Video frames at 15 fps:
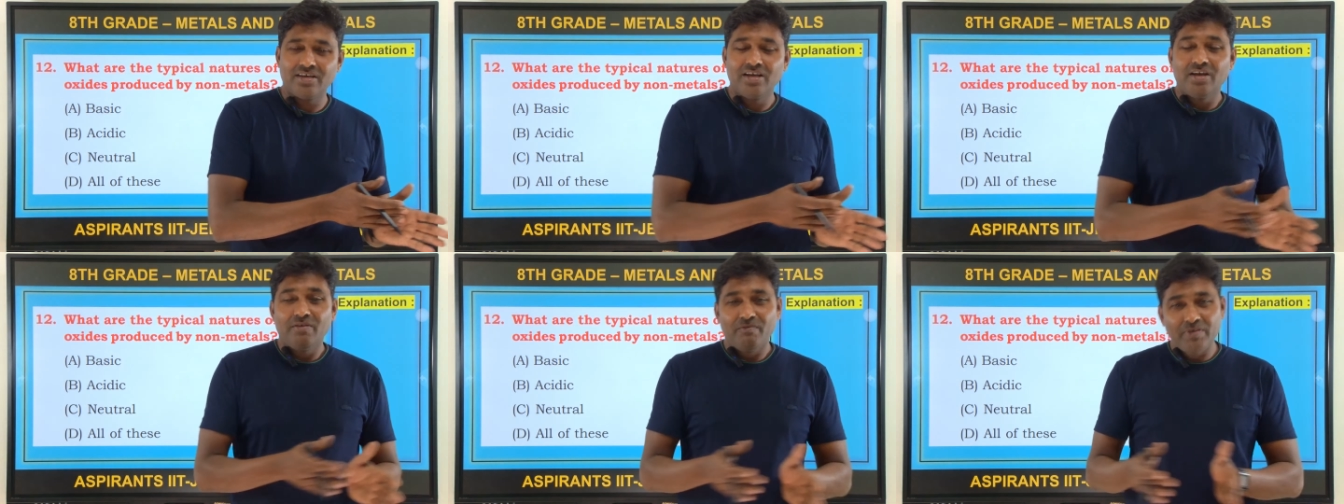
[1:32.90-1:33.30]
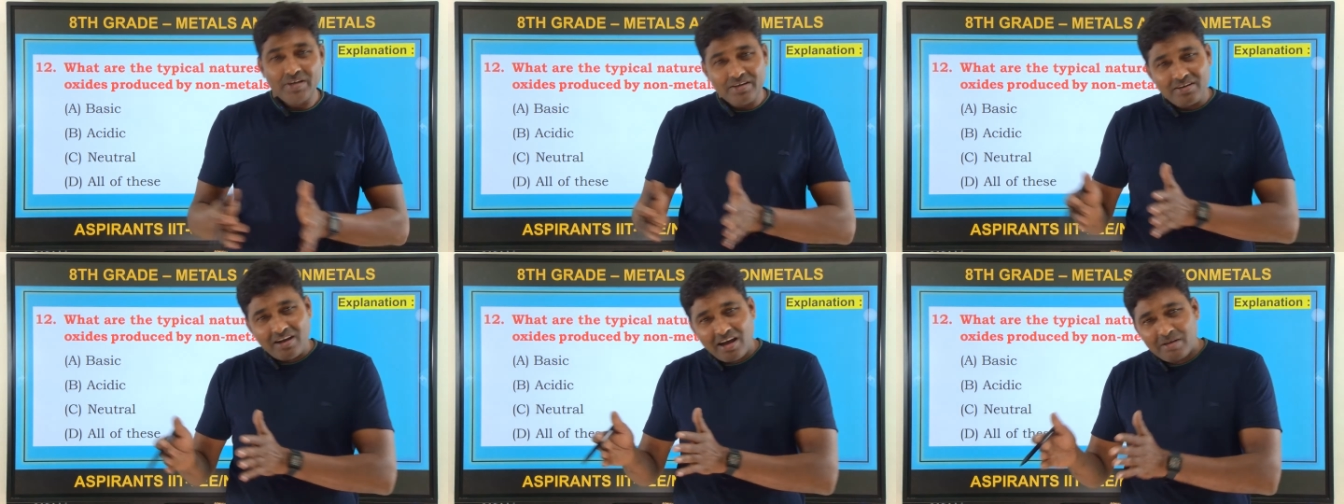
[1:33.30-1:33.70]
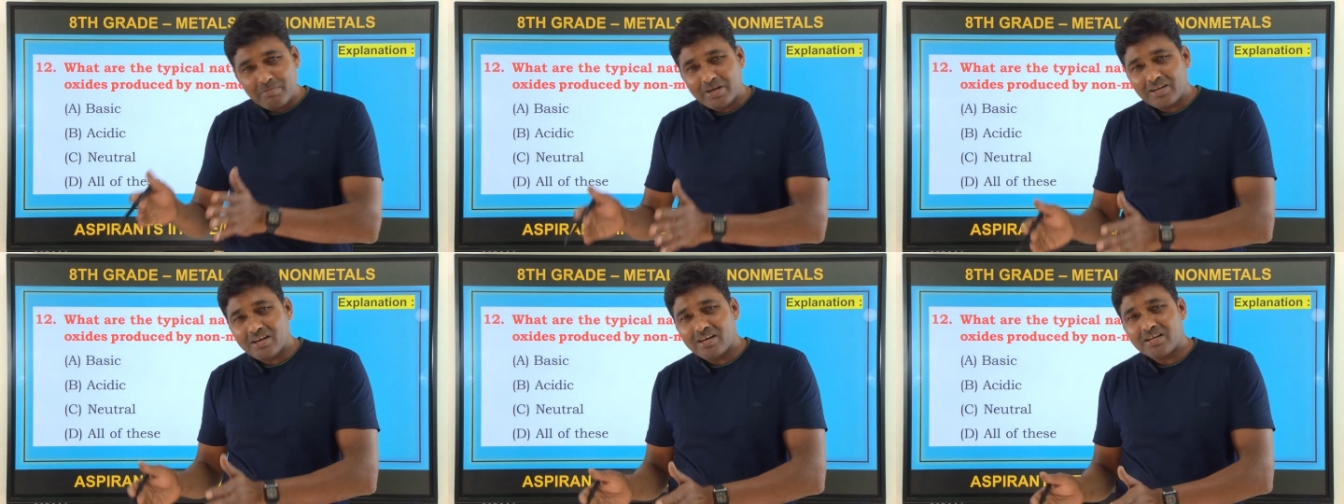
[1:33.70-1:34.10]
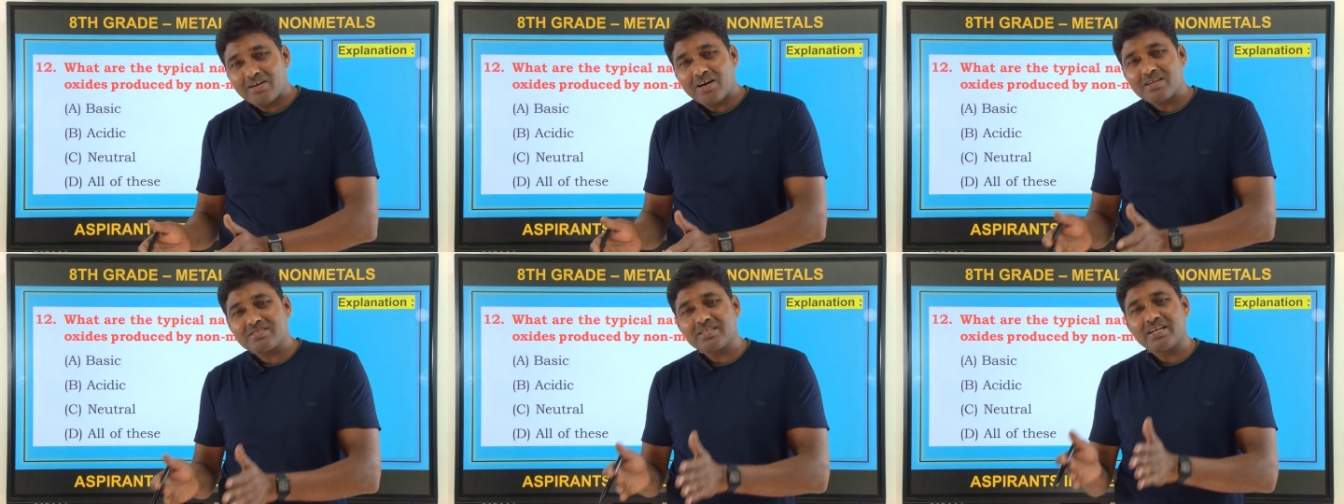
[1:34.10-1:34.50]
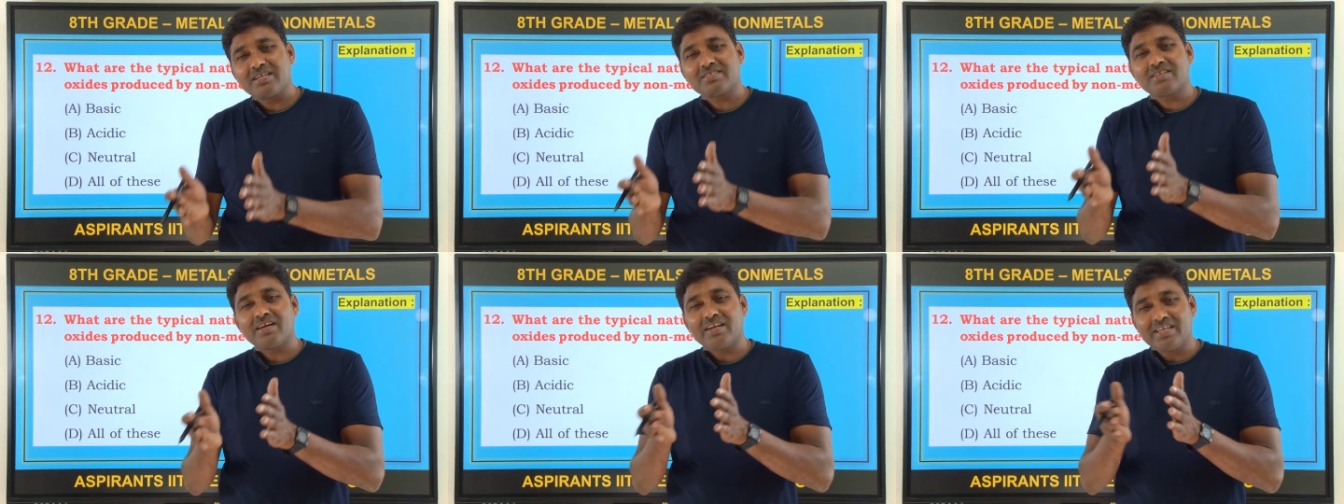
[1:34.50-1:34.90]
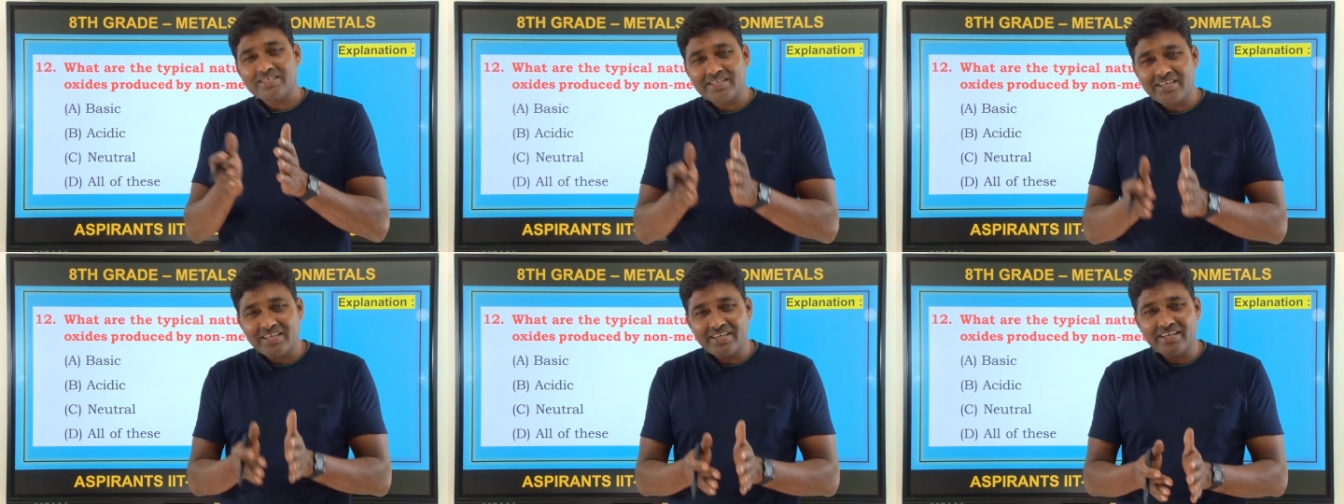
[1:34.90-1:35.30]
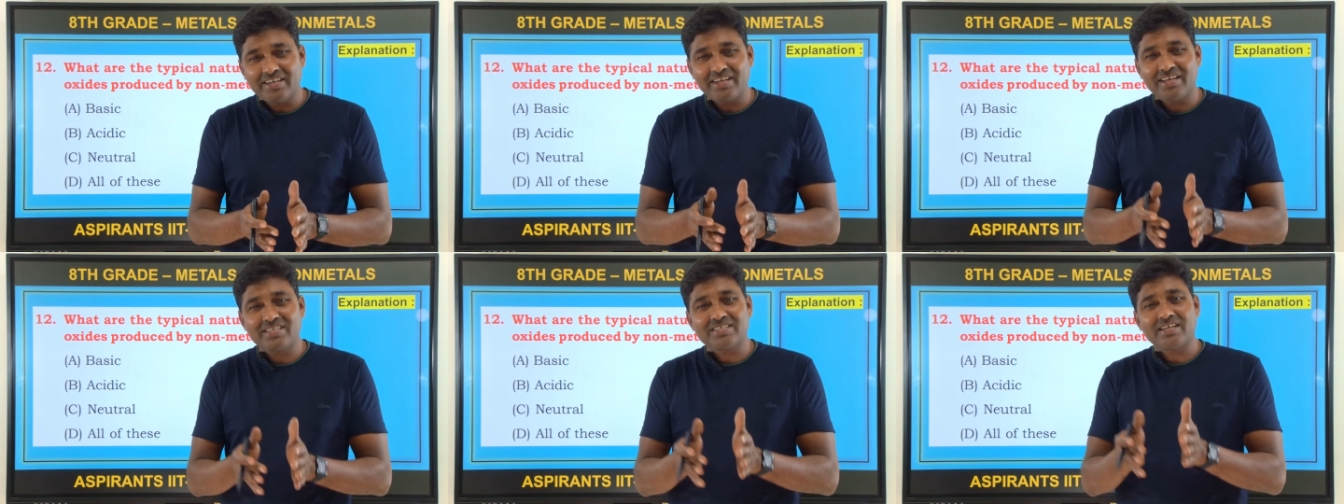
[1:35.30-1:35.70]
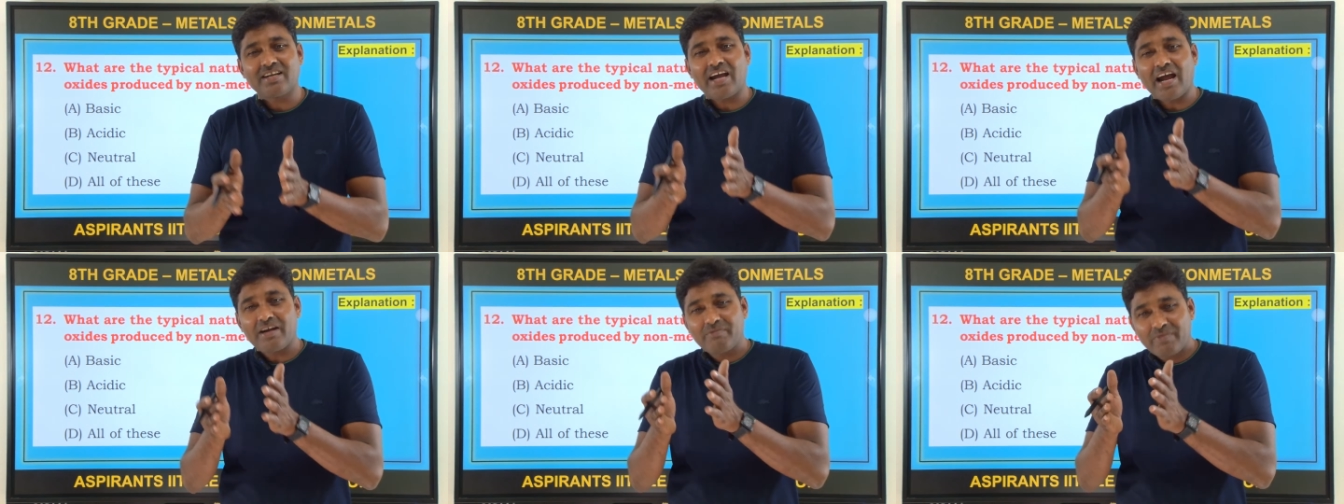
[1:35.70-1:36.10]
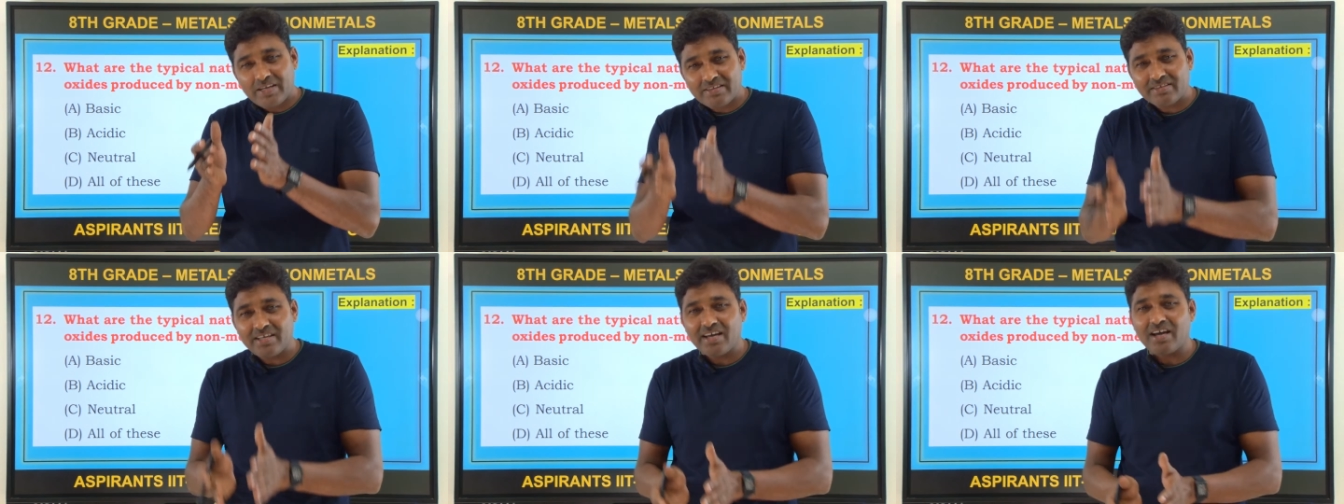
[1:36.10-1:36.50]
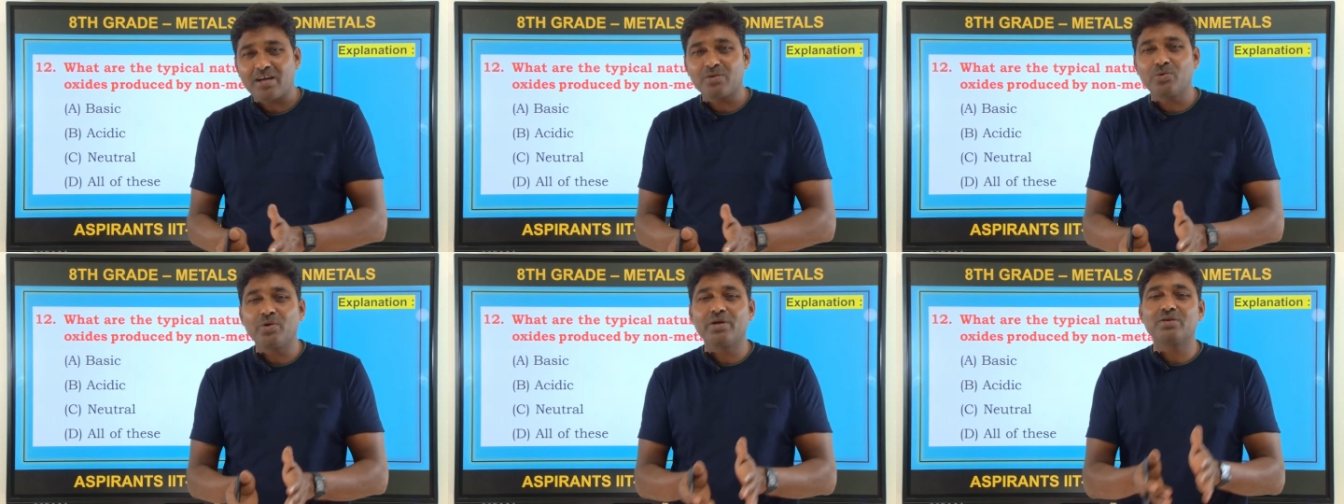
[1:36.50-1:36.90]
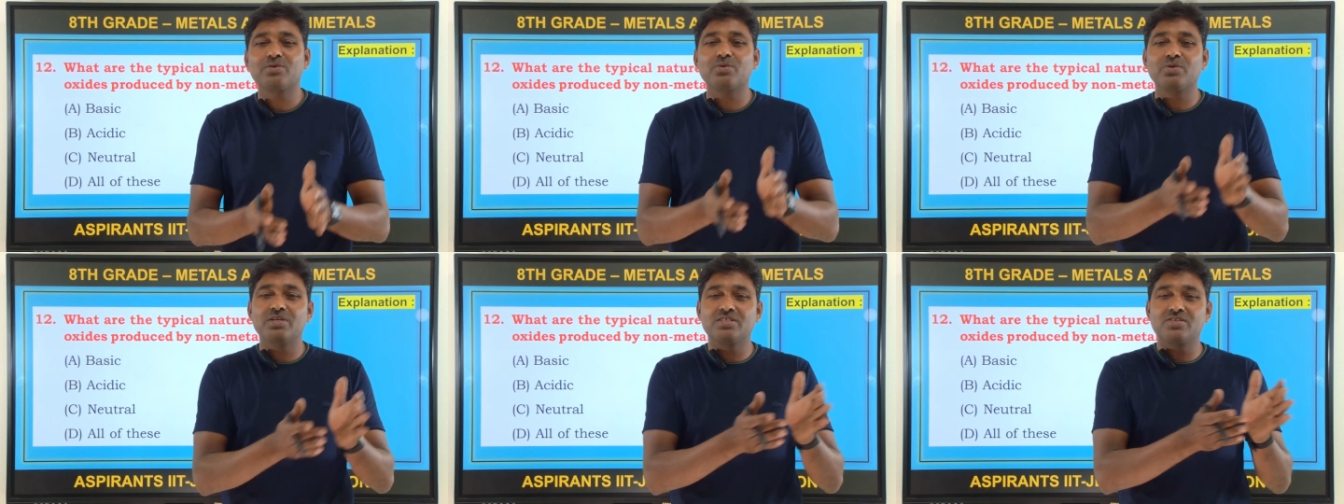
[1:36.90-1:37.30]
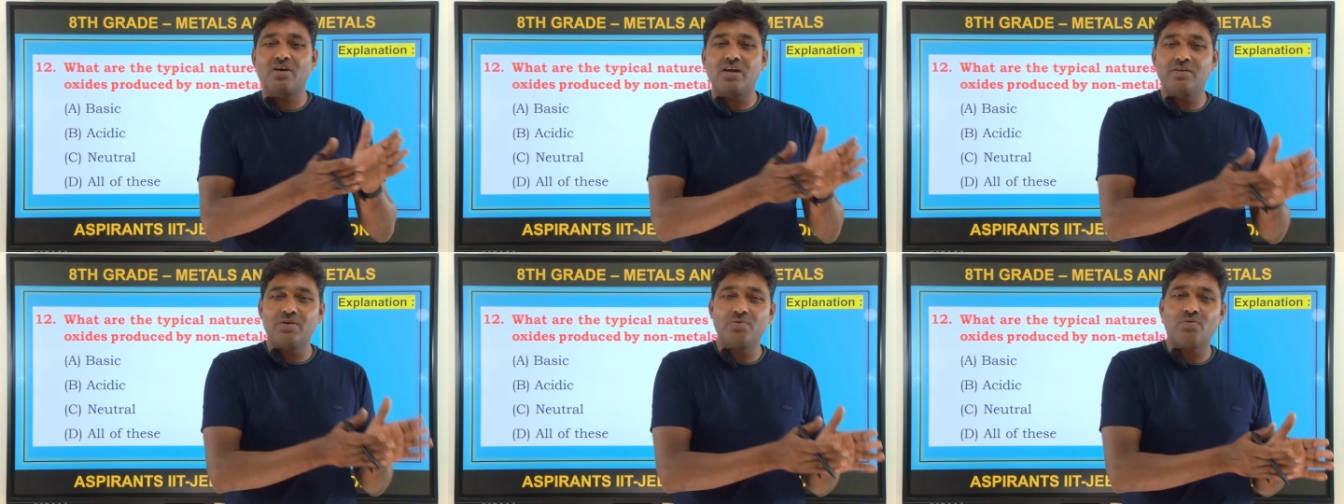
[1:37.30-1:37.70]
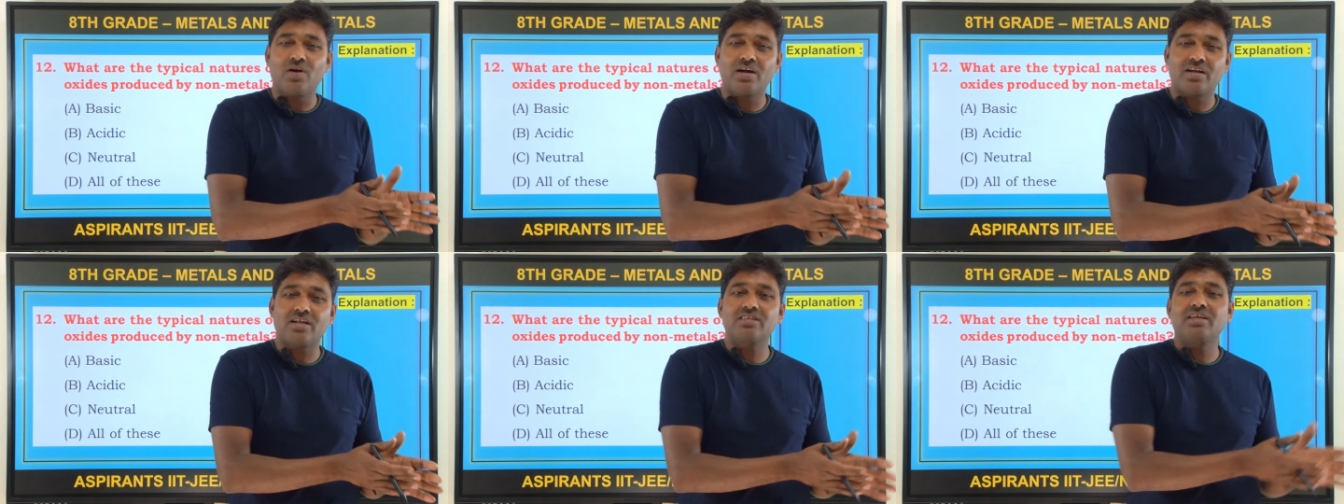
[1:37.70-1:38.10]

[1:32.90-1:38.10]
When non-metallic oxides are acidic in nature and when they are going to dissolve in water,